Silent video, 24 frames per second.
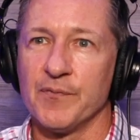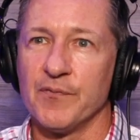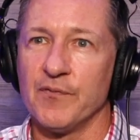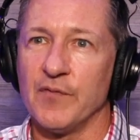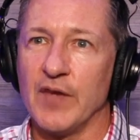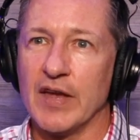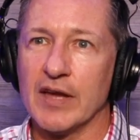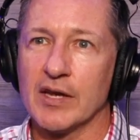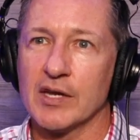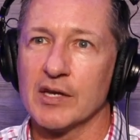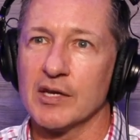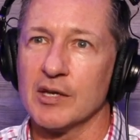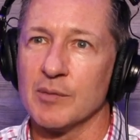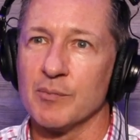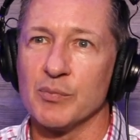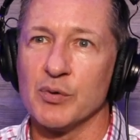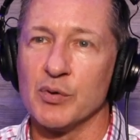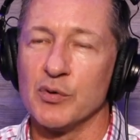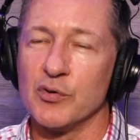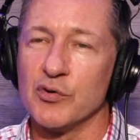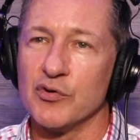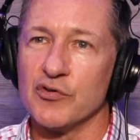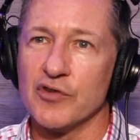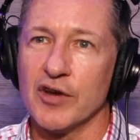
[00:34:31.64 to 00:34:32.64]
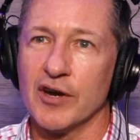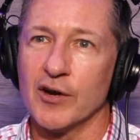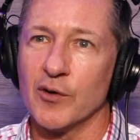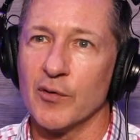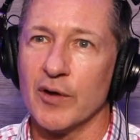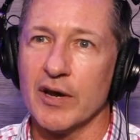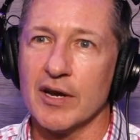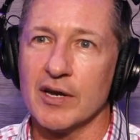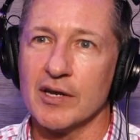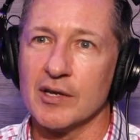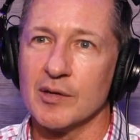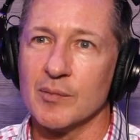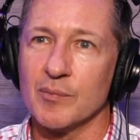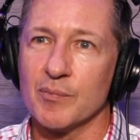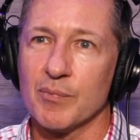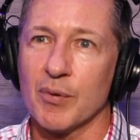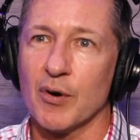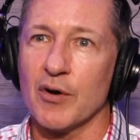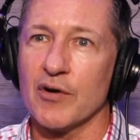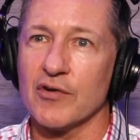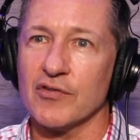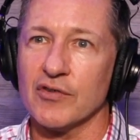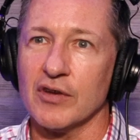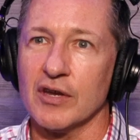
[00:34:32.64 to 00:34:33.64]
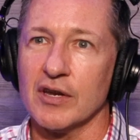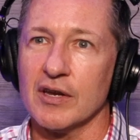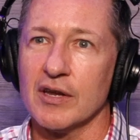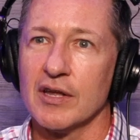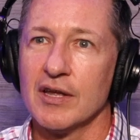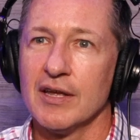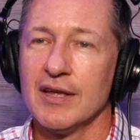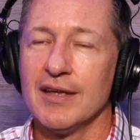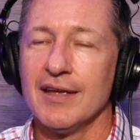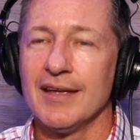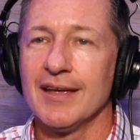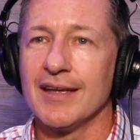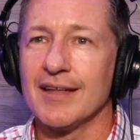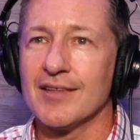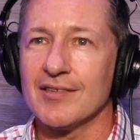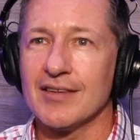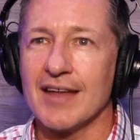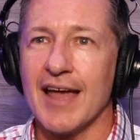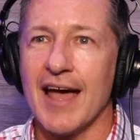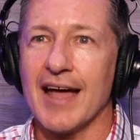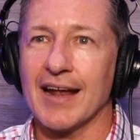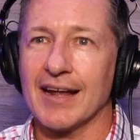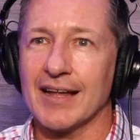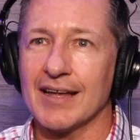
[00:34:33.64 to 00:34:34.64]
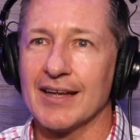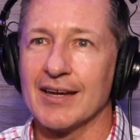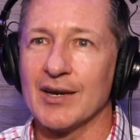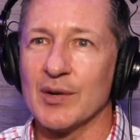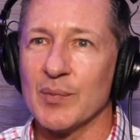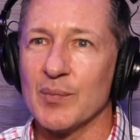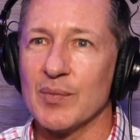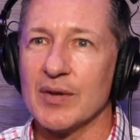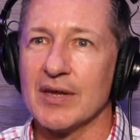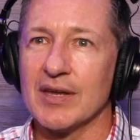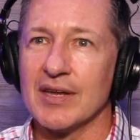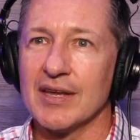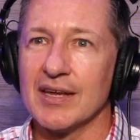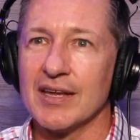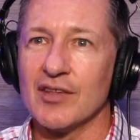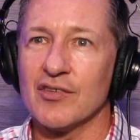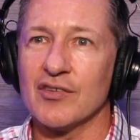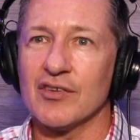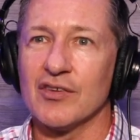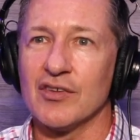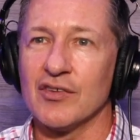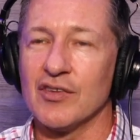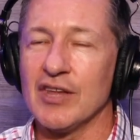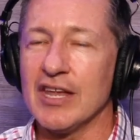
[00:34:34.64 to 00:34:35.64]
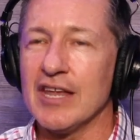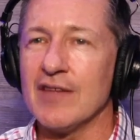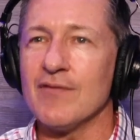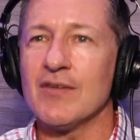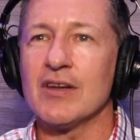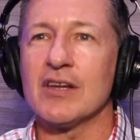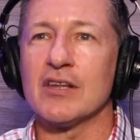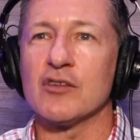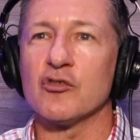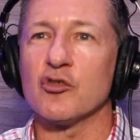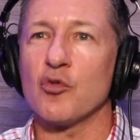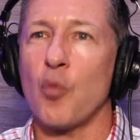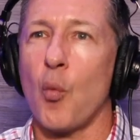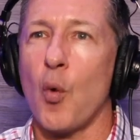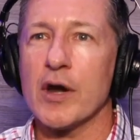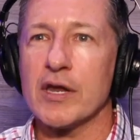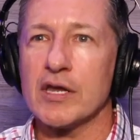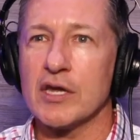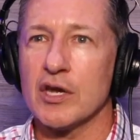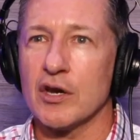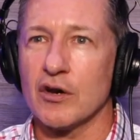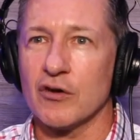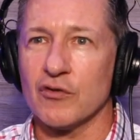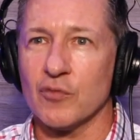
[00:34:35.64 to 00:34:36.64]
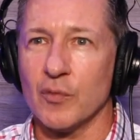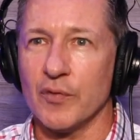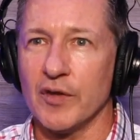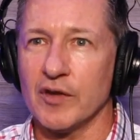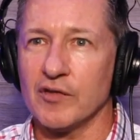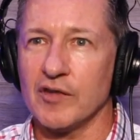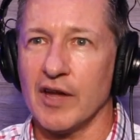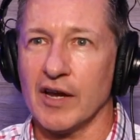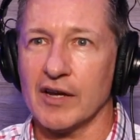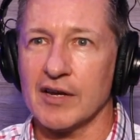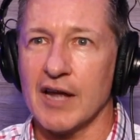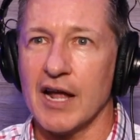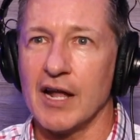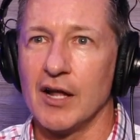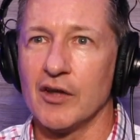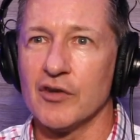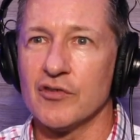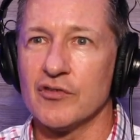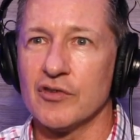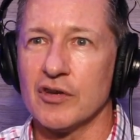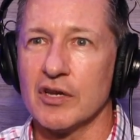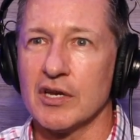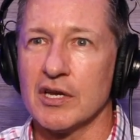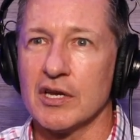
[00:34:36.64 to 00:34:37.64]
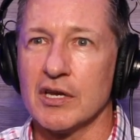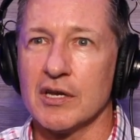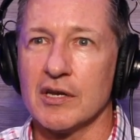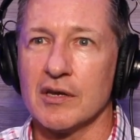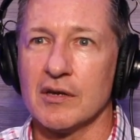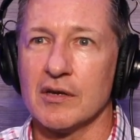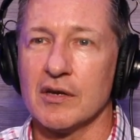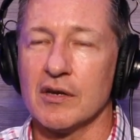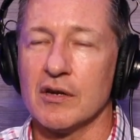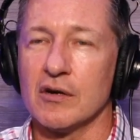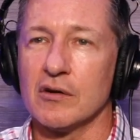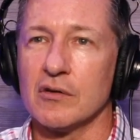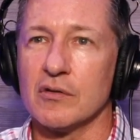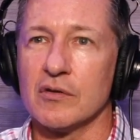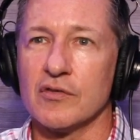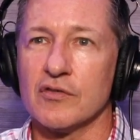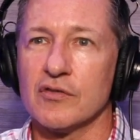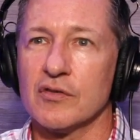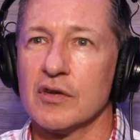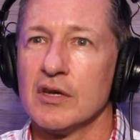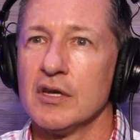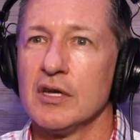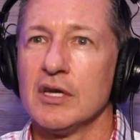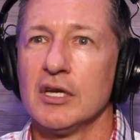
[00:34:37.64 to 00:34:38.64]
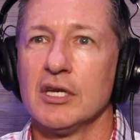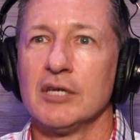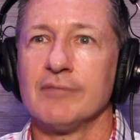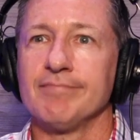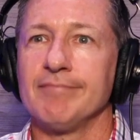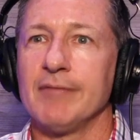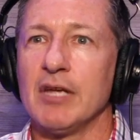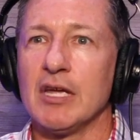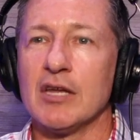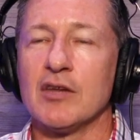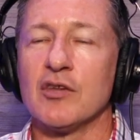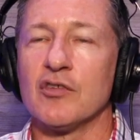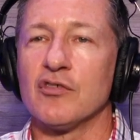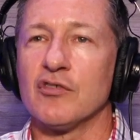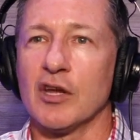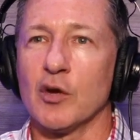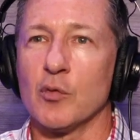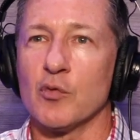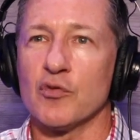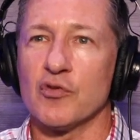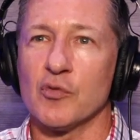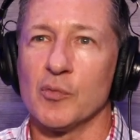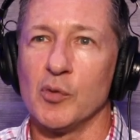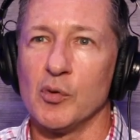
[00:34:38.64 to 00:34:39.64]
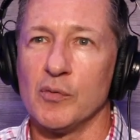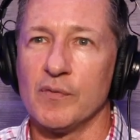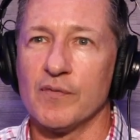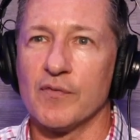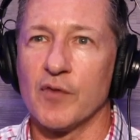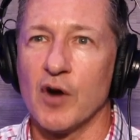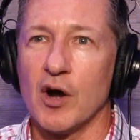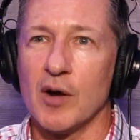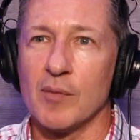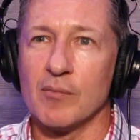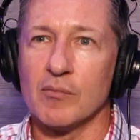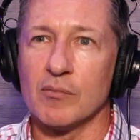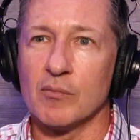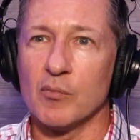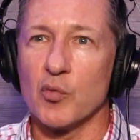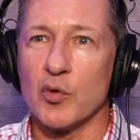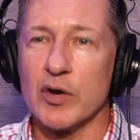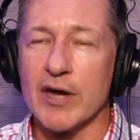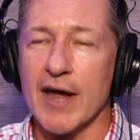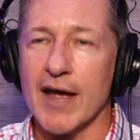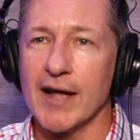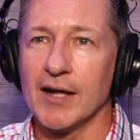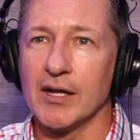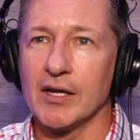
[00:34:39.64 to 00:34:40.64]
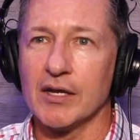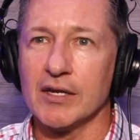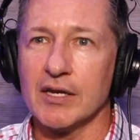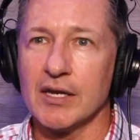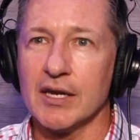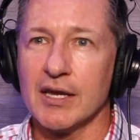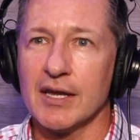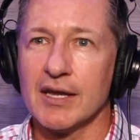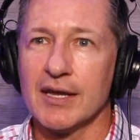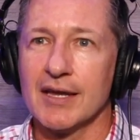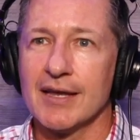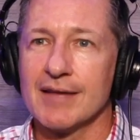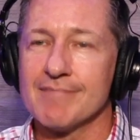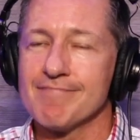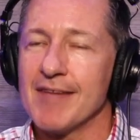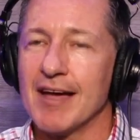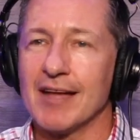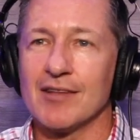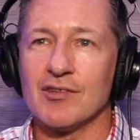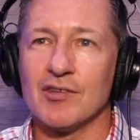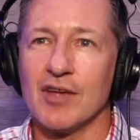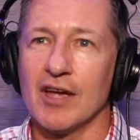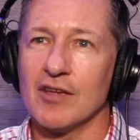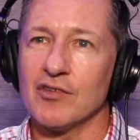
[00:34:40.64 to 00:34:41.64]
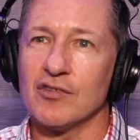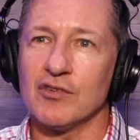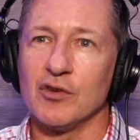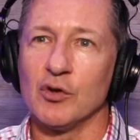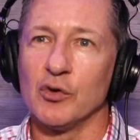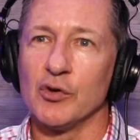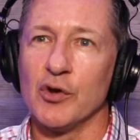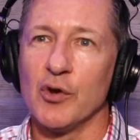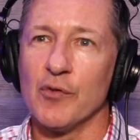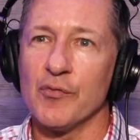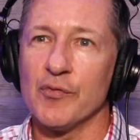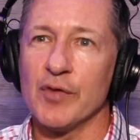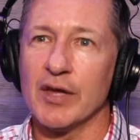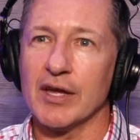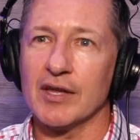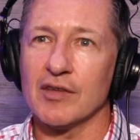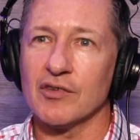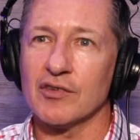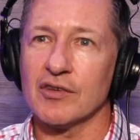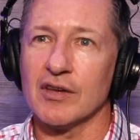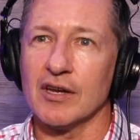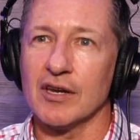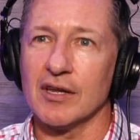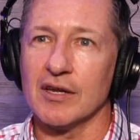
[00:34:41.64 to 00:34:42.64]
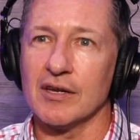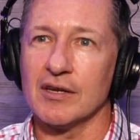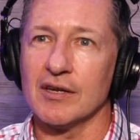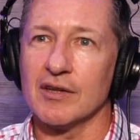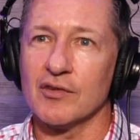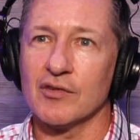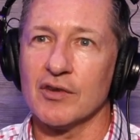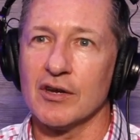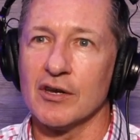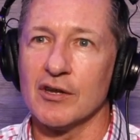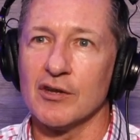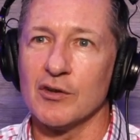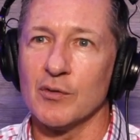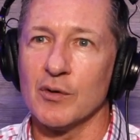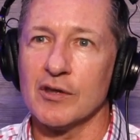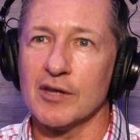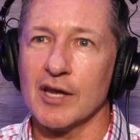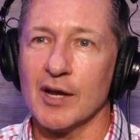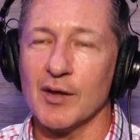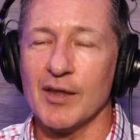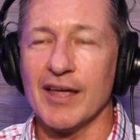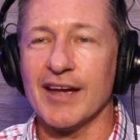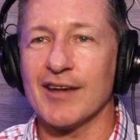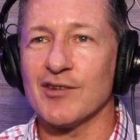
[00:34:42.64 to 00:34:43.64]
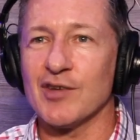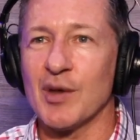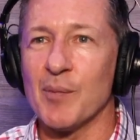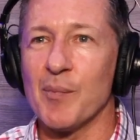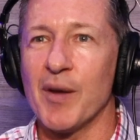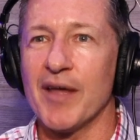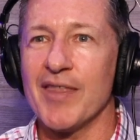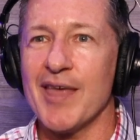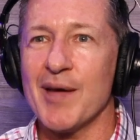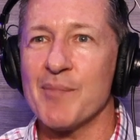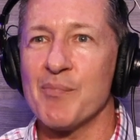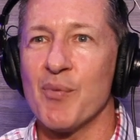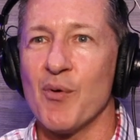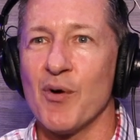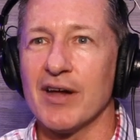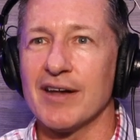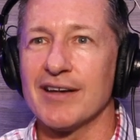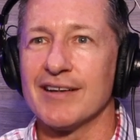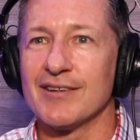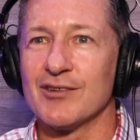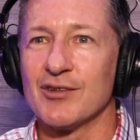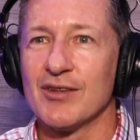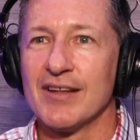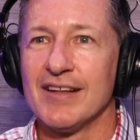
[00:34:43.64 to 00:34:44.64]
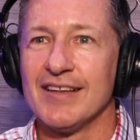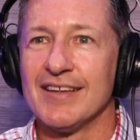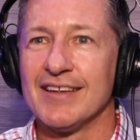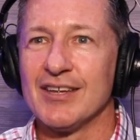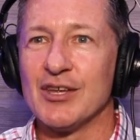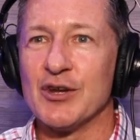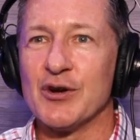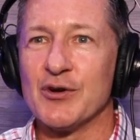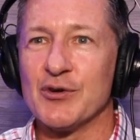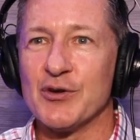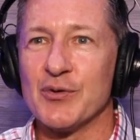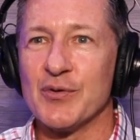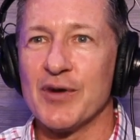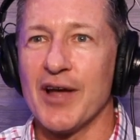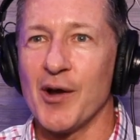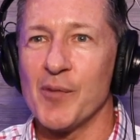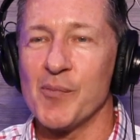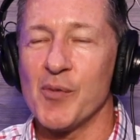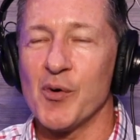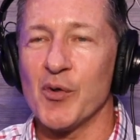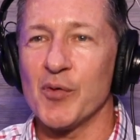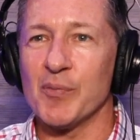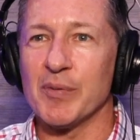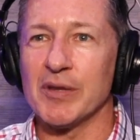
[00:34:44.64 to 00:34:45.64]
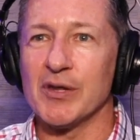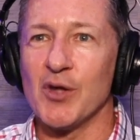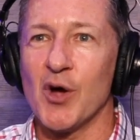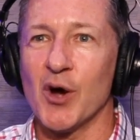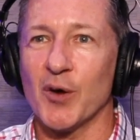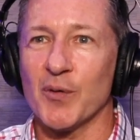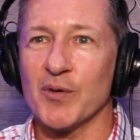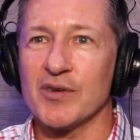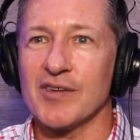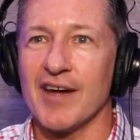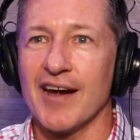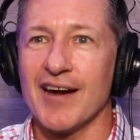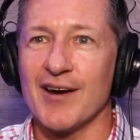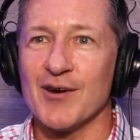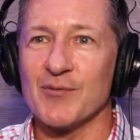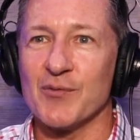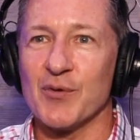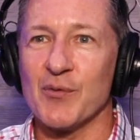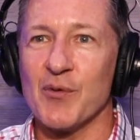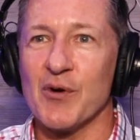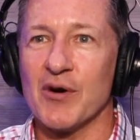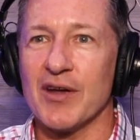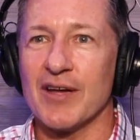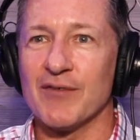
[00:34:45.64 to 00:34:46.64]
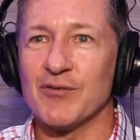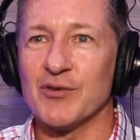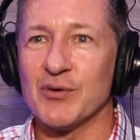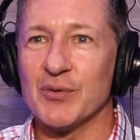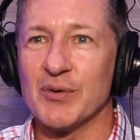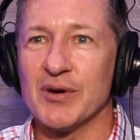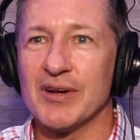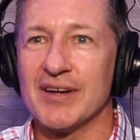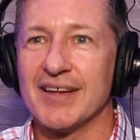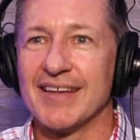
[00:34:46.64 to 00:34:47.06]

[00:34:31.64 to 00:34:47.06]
fake computer generated person, it's not going to be. Even in 20 years, when the technology is indistinguishable from reality, I I still don't think it's gonna do anything. Like I said, by that point, you and I will both be long retired, and we won't have to